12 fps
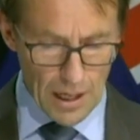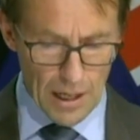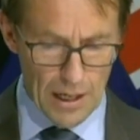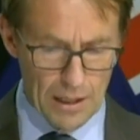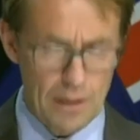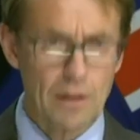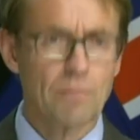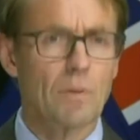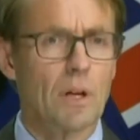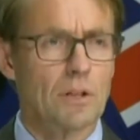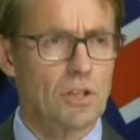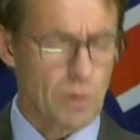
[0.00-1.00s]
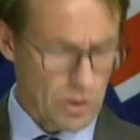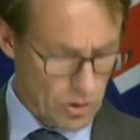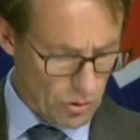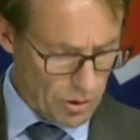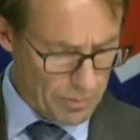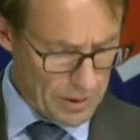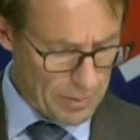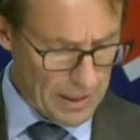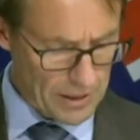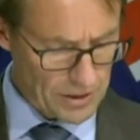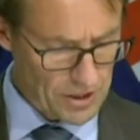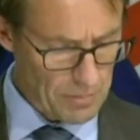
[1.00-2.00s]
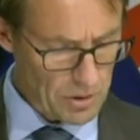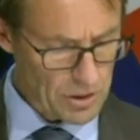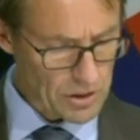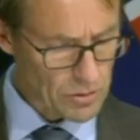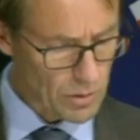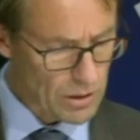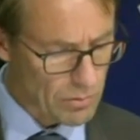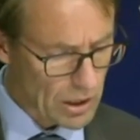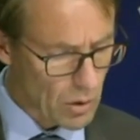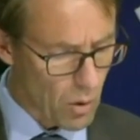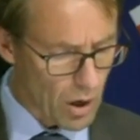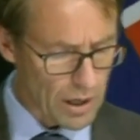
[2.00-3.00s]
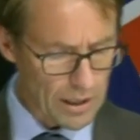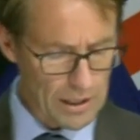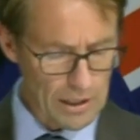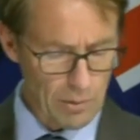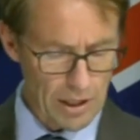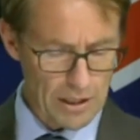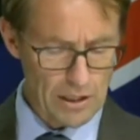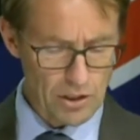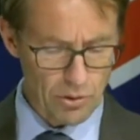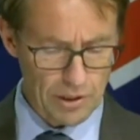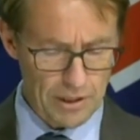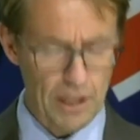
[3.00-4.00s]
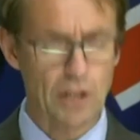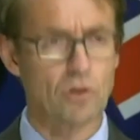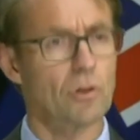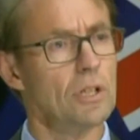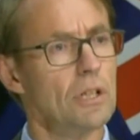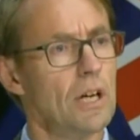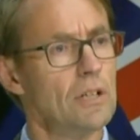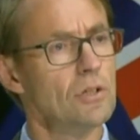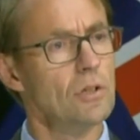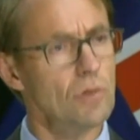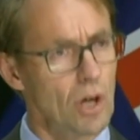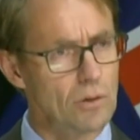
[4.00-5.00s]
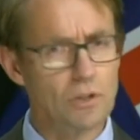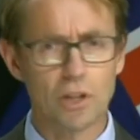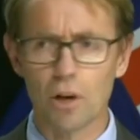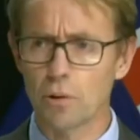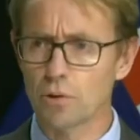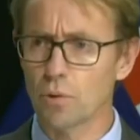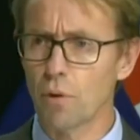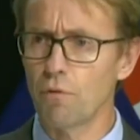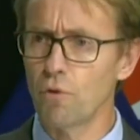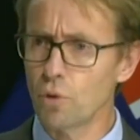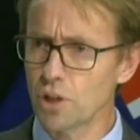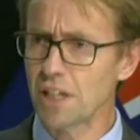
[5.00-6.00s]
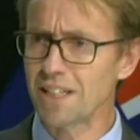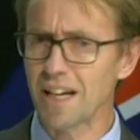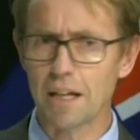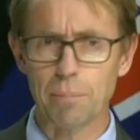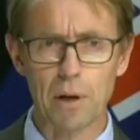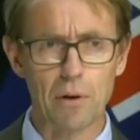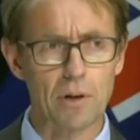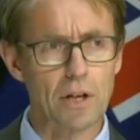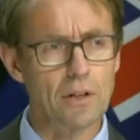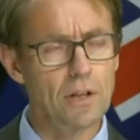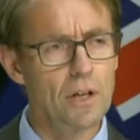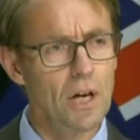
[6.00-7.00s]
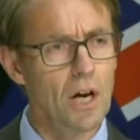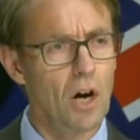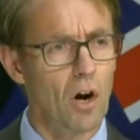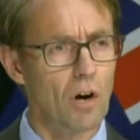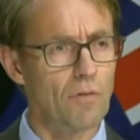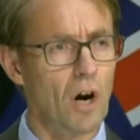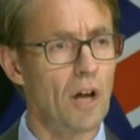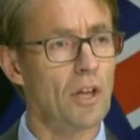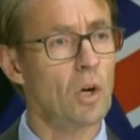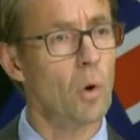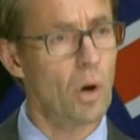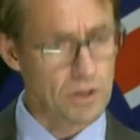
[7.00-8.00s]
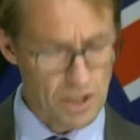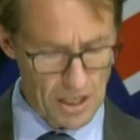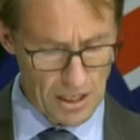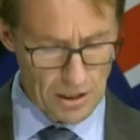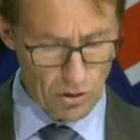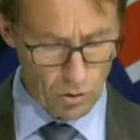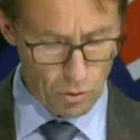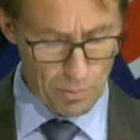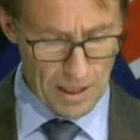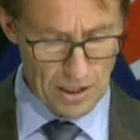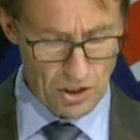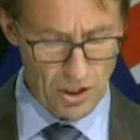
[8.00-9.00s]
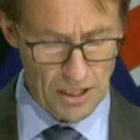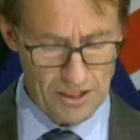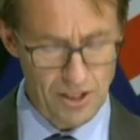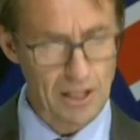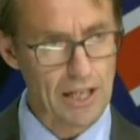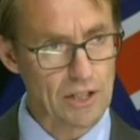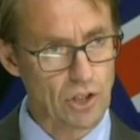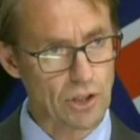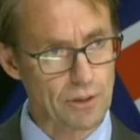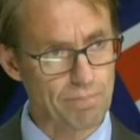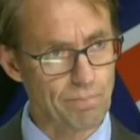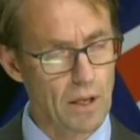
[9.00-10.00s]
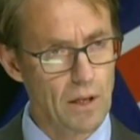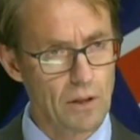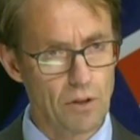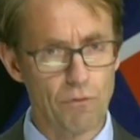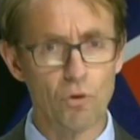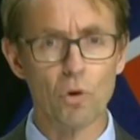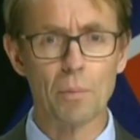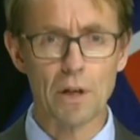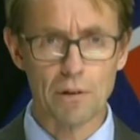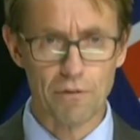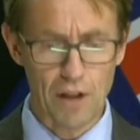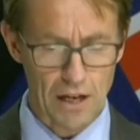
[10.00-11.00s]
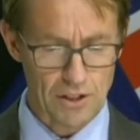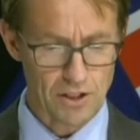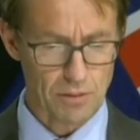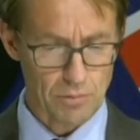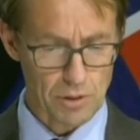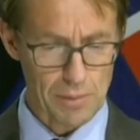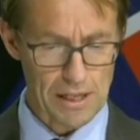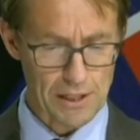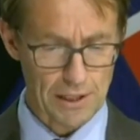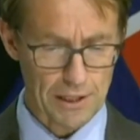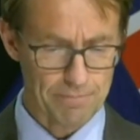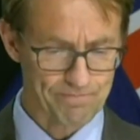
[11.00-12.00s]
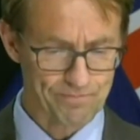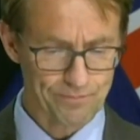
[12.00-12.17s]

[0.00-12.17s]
I just want to talk a bit about exemptions. We require anyone entering the country, as you know, to go into a 14-day period of either quarantine or managed isolation, the former if they are symptomatic.